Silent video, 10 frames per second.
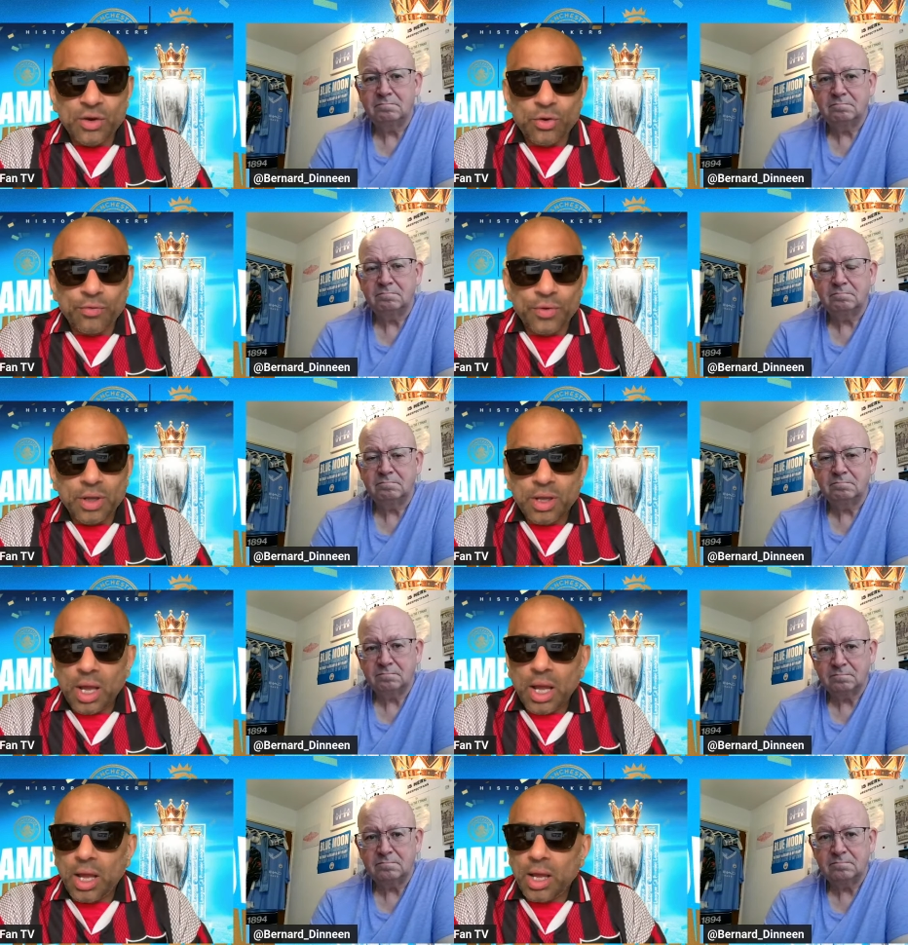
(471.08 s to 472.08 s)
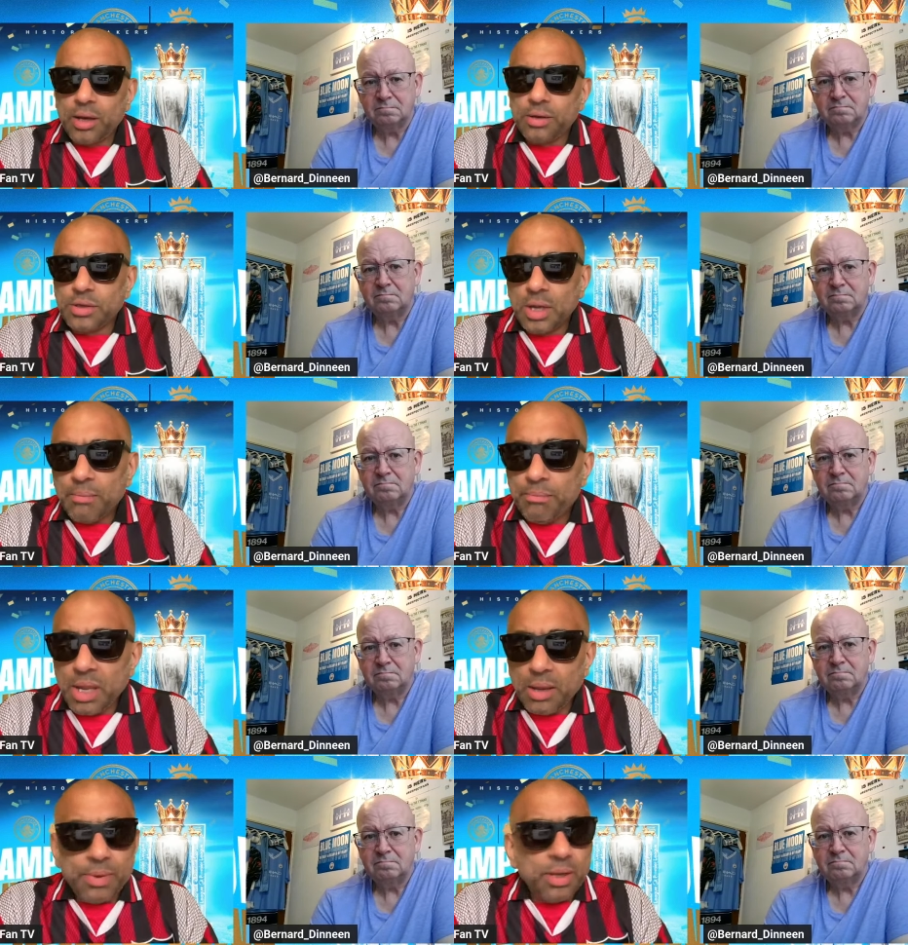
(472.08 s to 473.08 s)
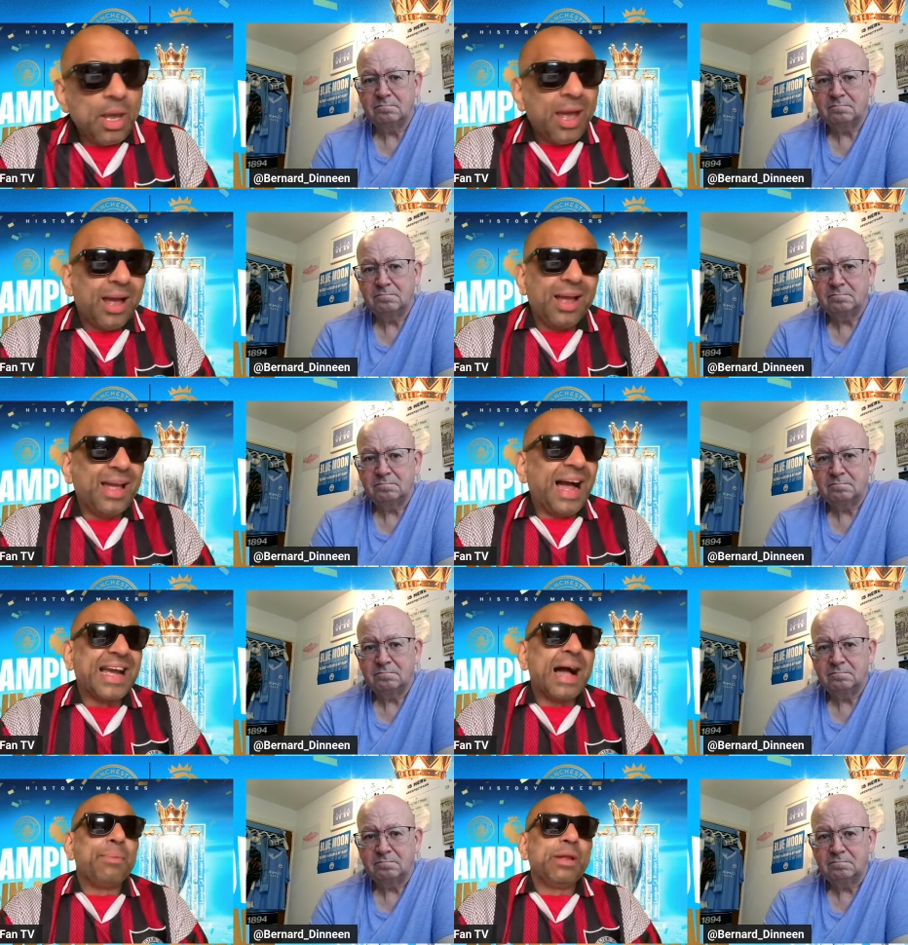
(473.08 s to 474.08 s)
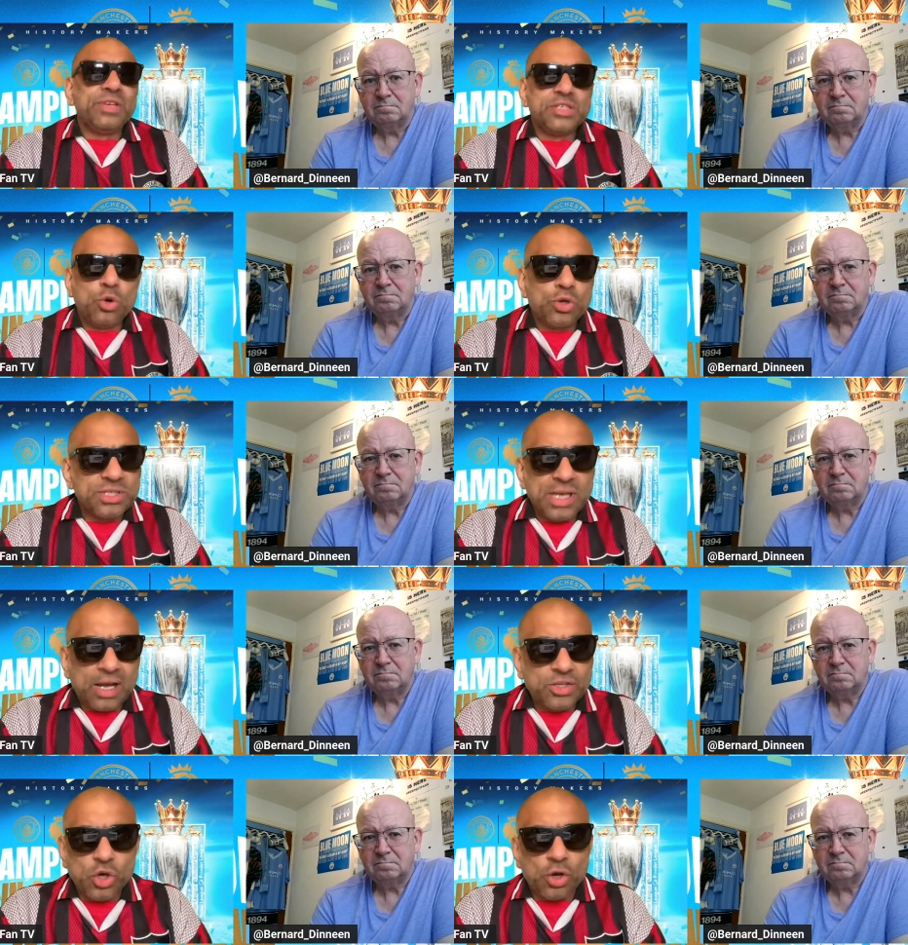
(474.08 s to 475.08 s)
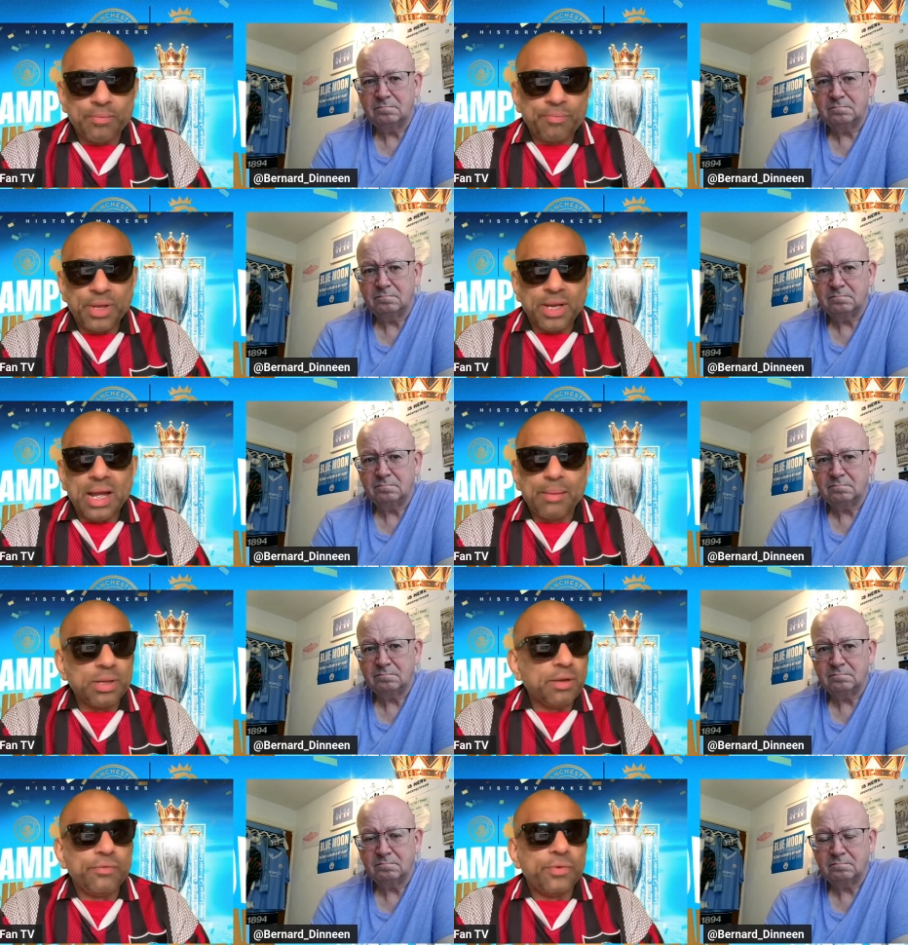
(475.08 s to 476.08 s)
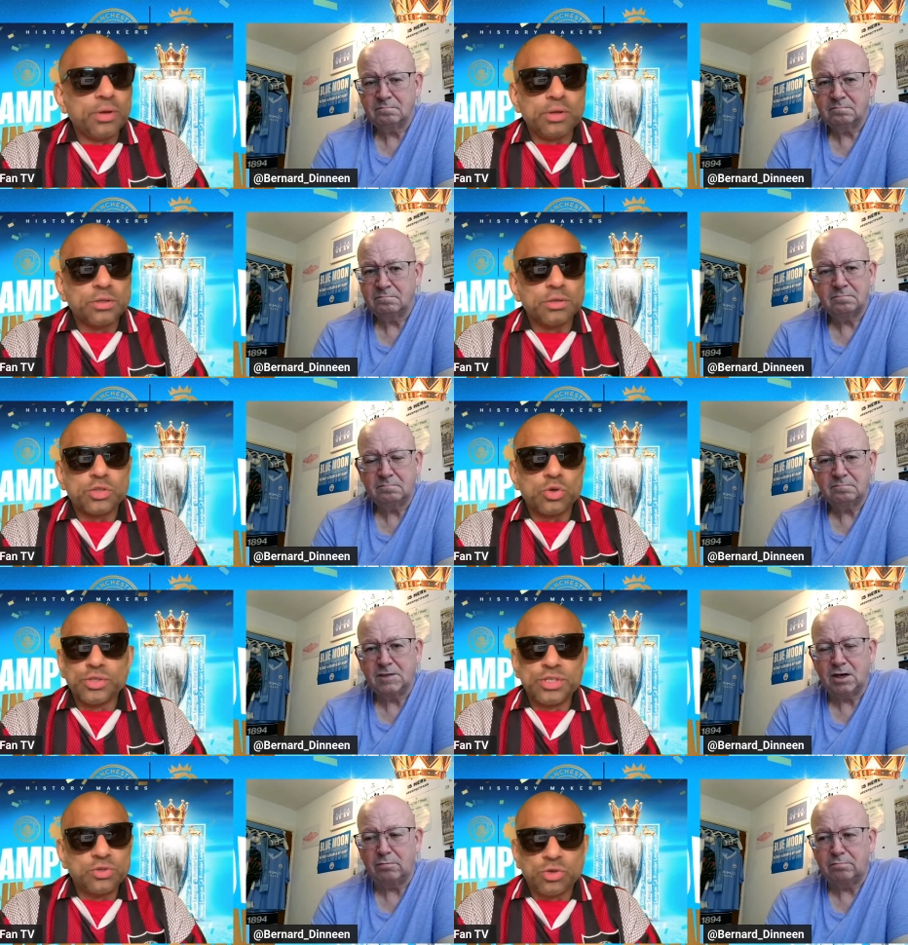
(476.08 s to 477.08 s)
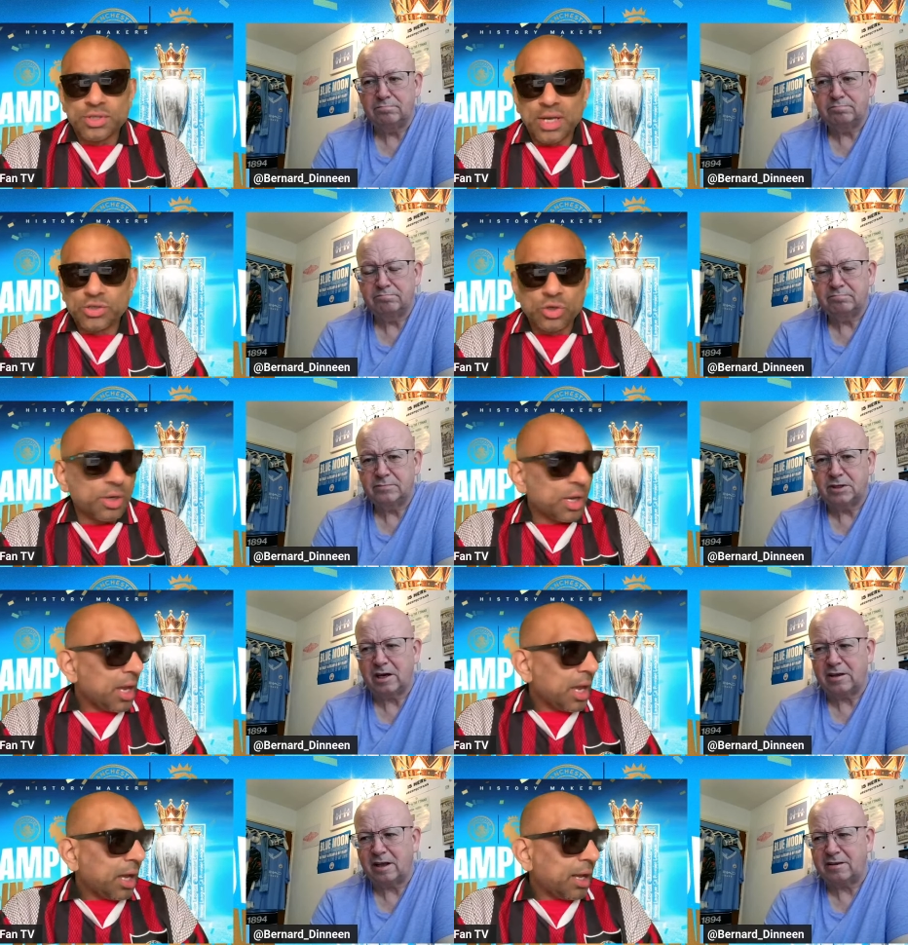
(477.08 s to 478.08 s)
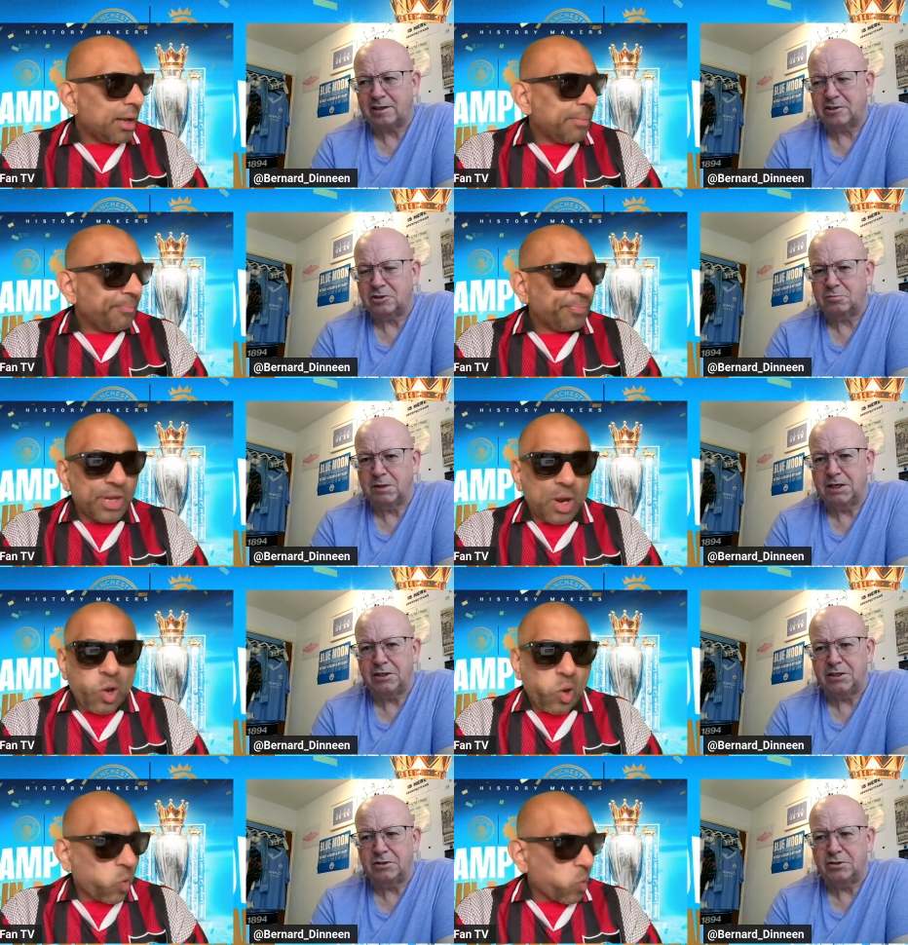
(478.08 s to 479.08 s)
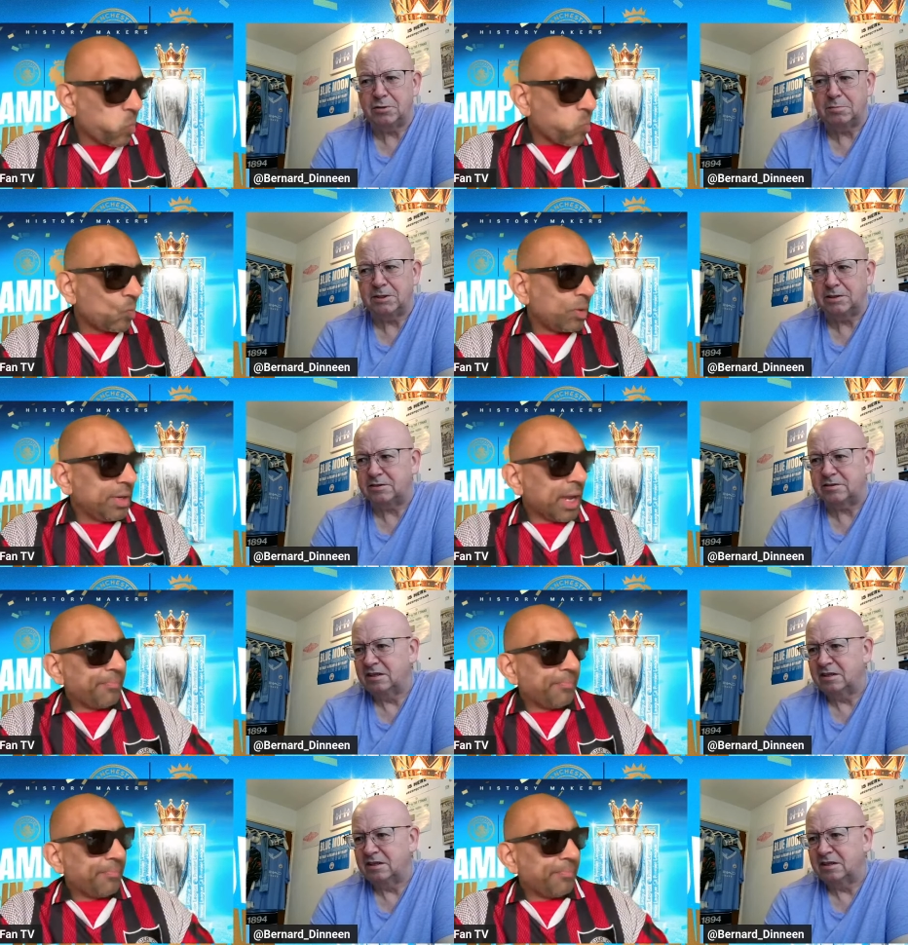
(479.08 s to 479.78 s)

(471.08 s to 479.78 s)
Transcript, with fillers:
Speaker 1: over. And maybe, I can't believe his nose is out of joint. I can't believe Stones'
Speaker 2: nose is out of joint. No, I think it's just media talk because... Yeah.